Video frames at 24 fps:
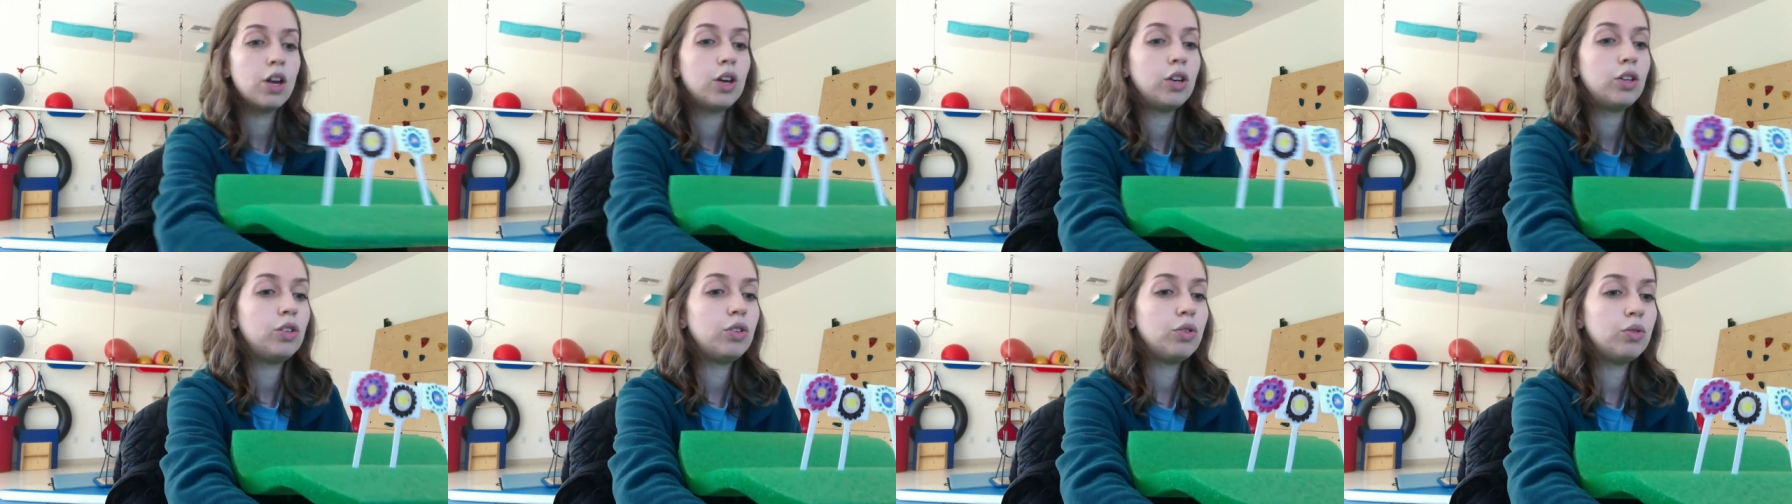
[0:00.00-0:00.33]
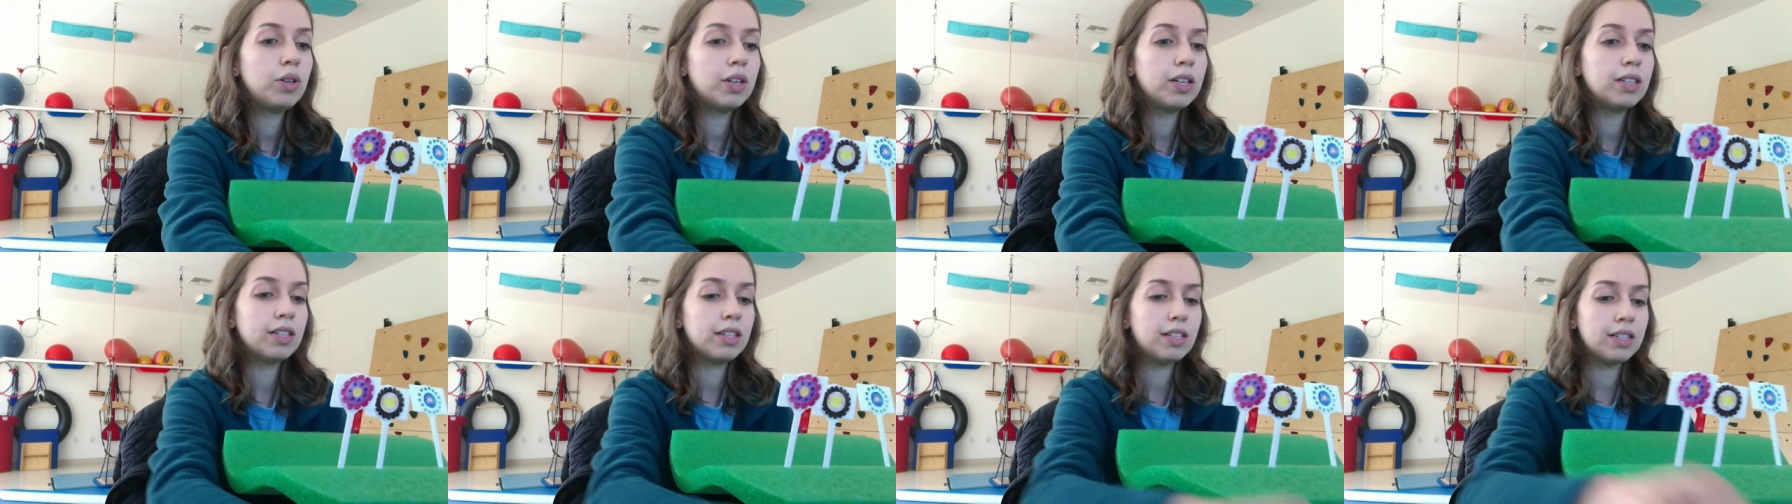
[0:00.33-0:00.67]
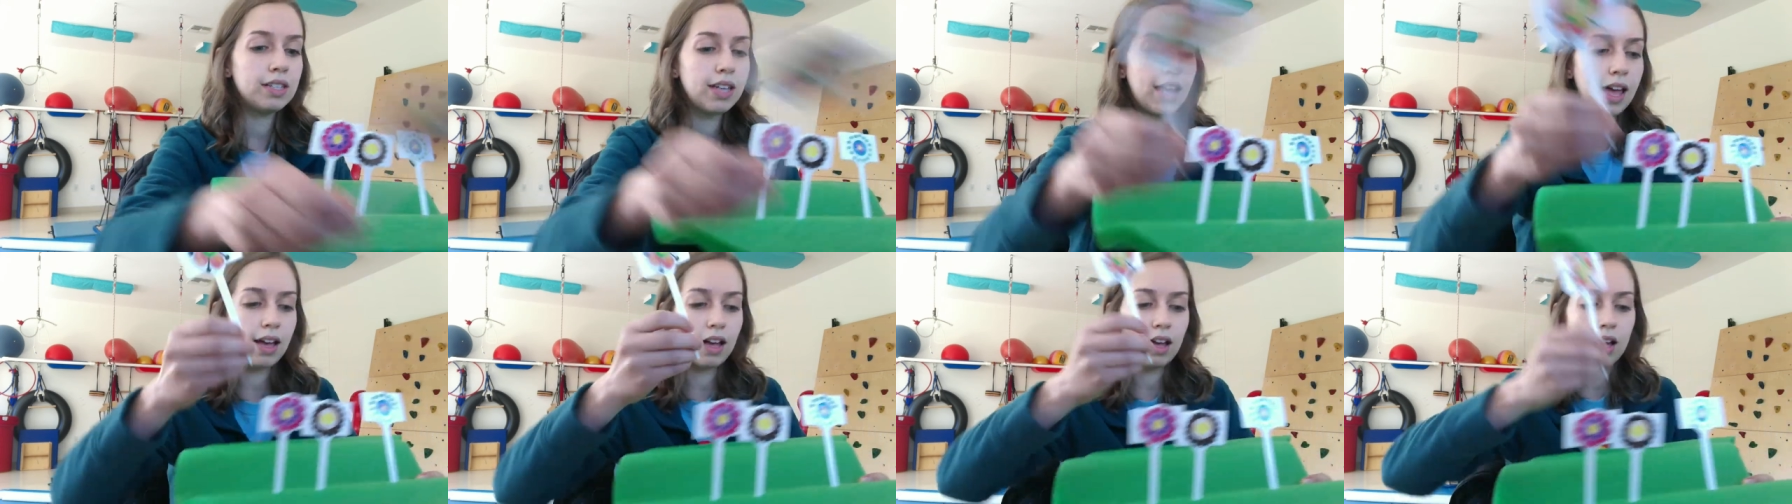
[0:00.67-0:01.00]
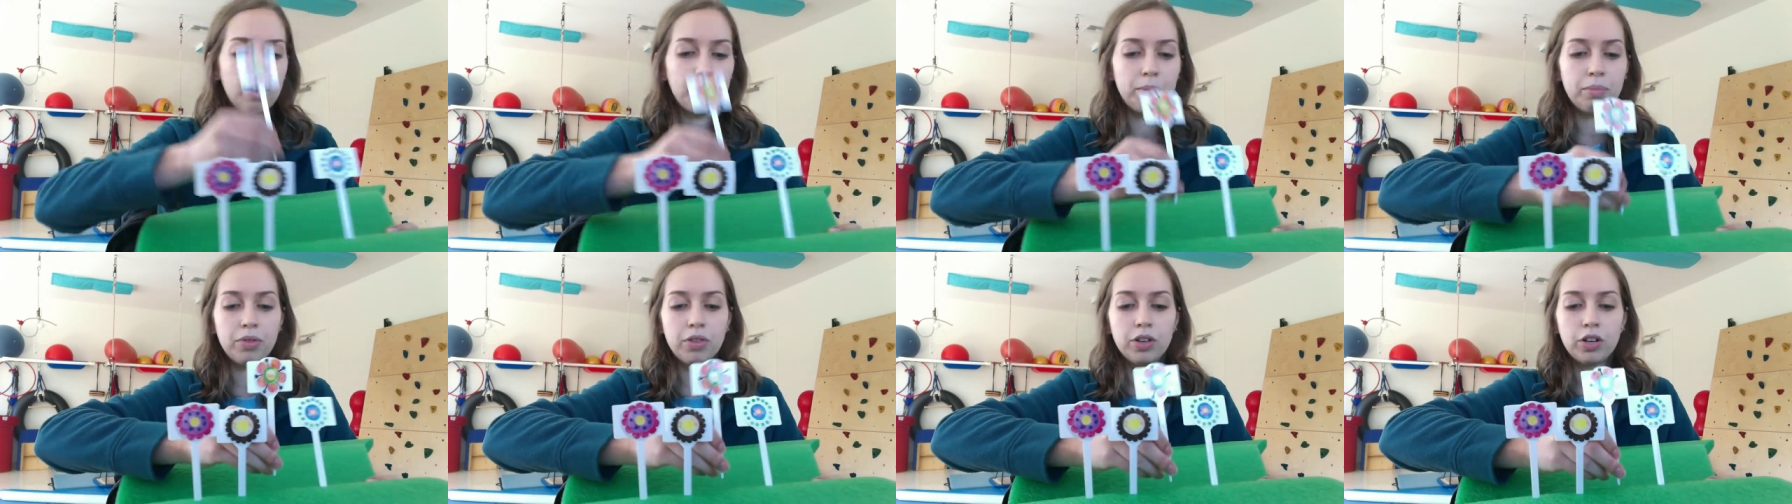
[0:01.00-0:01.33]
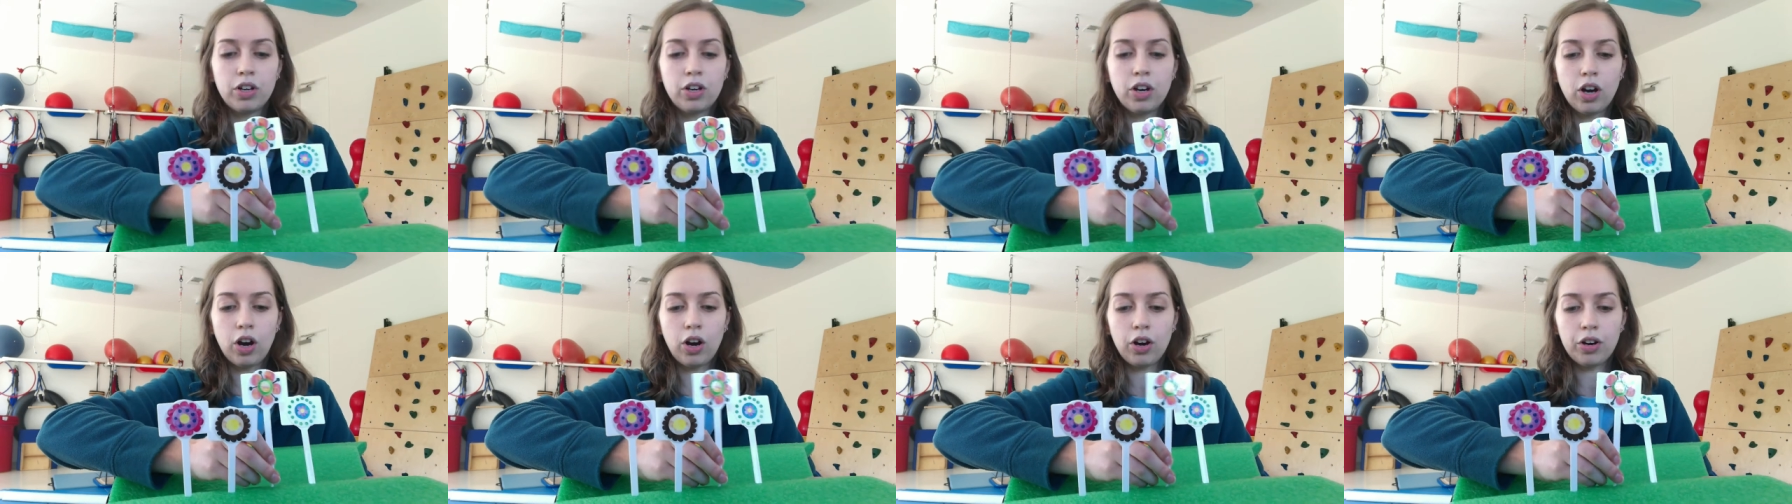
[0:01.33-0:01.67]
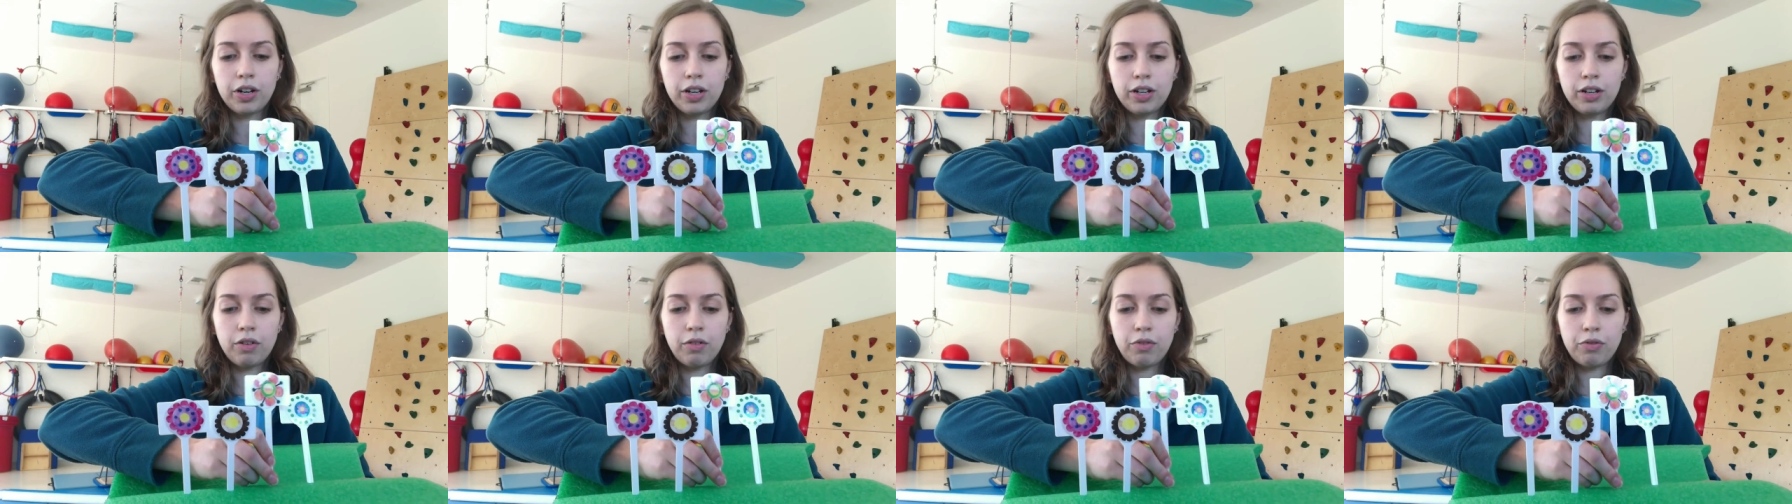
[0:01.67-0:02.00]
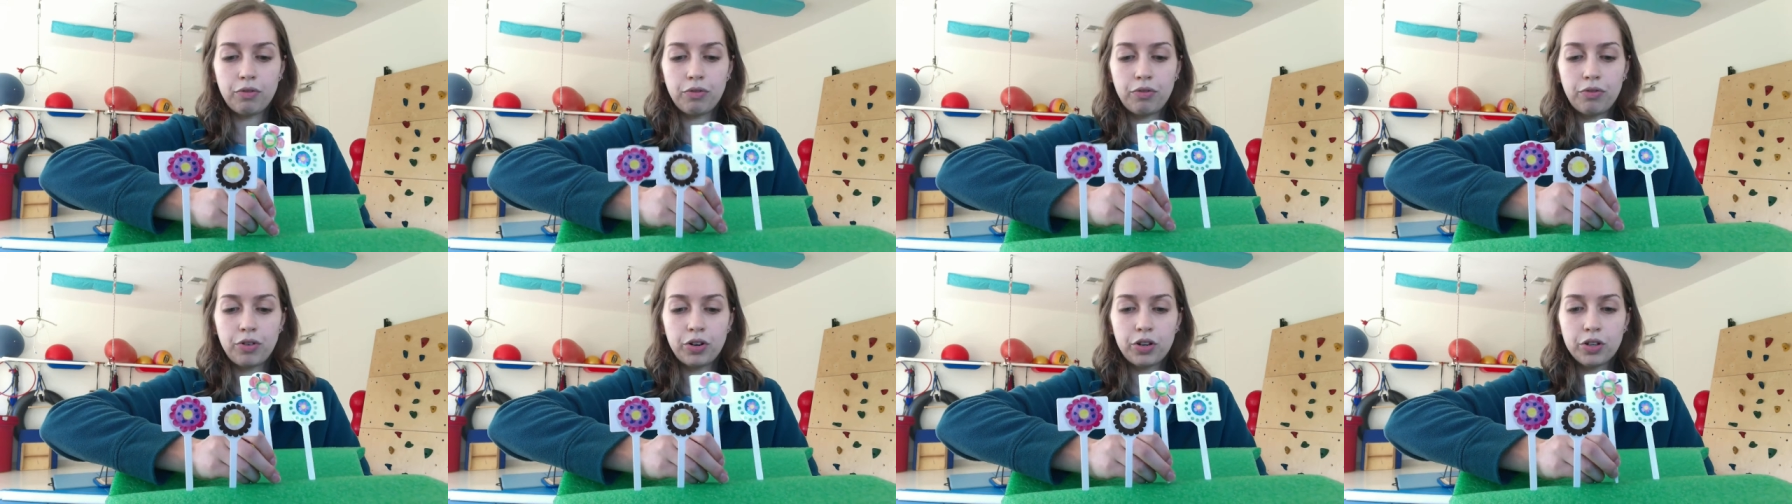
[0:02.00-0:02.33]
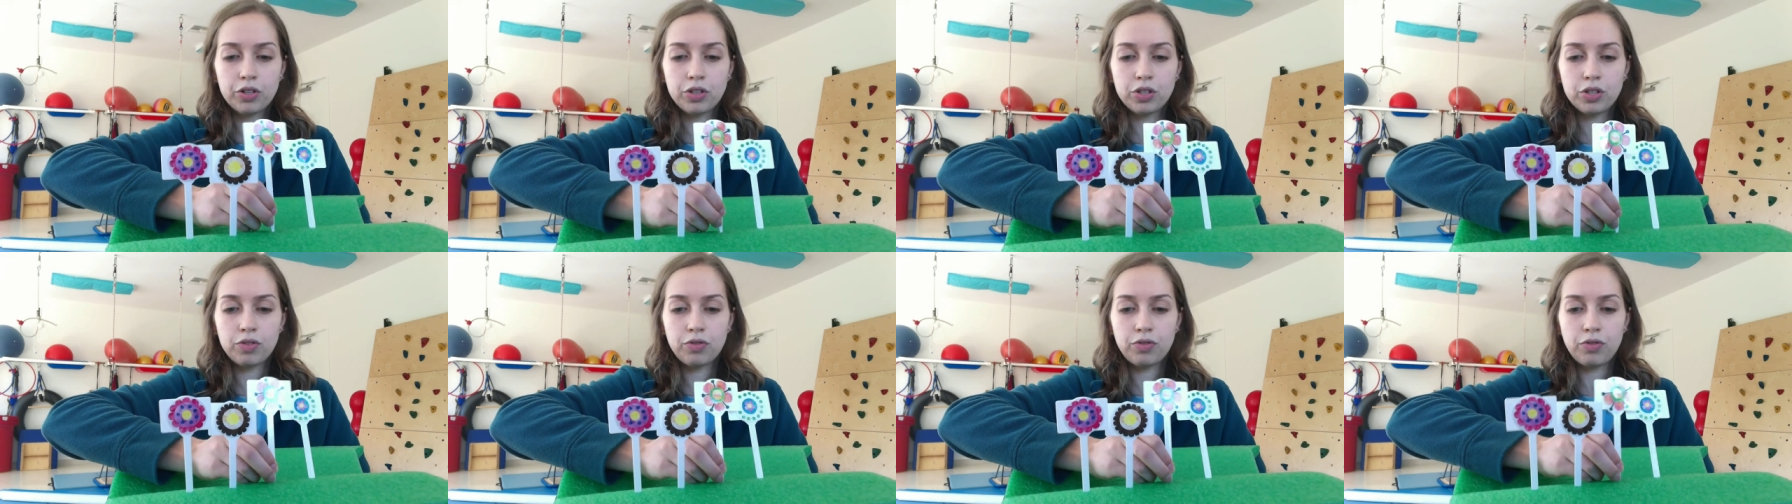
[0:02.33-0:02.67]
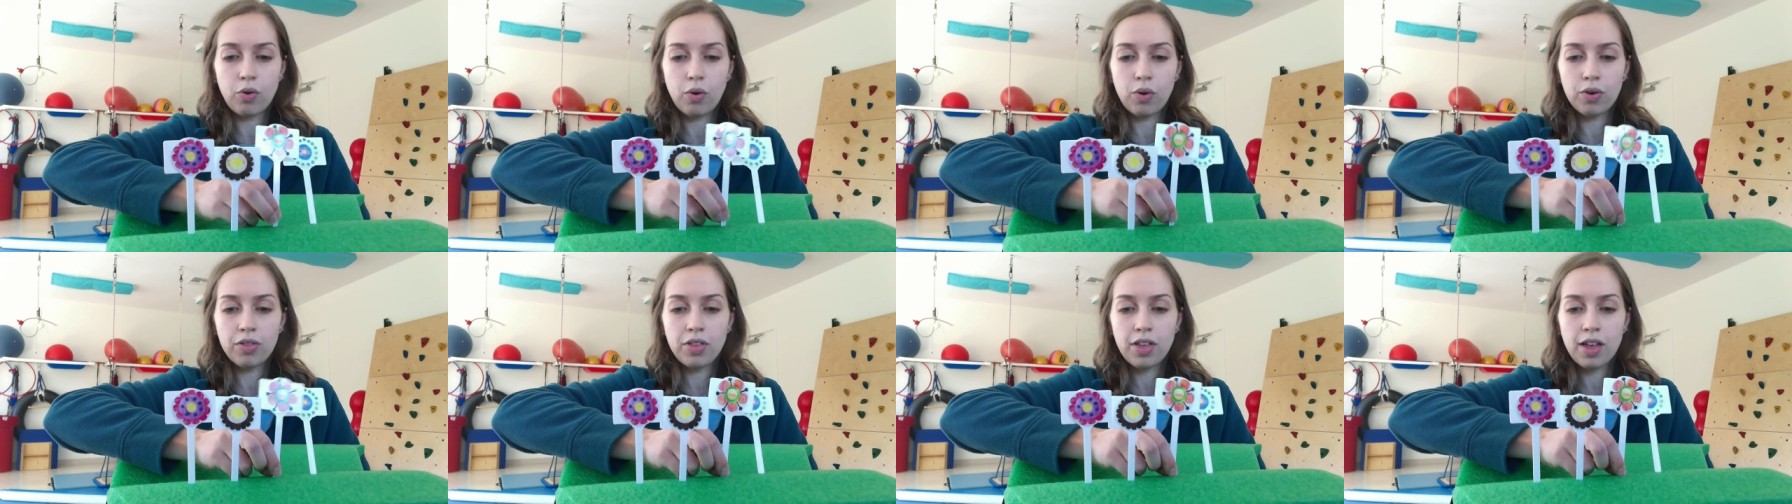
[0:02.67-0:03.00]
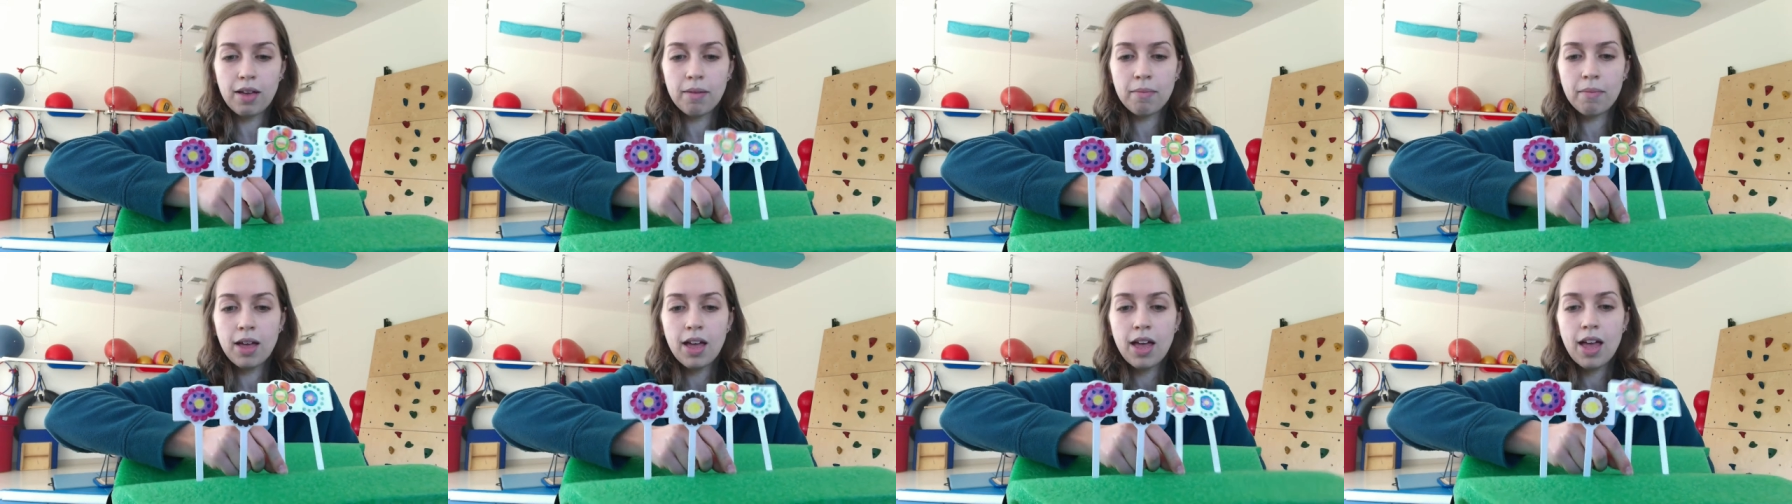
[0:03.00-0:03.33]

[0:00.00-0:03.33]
you can set up the garden first for them